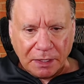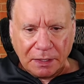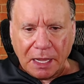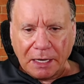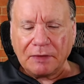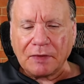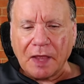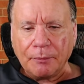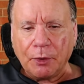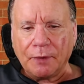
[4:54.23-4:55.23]
And
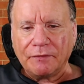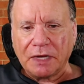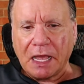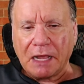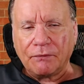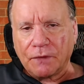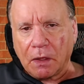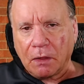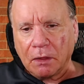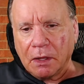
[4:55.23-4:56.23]
anytime you have an
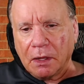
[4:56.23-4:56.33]
NFL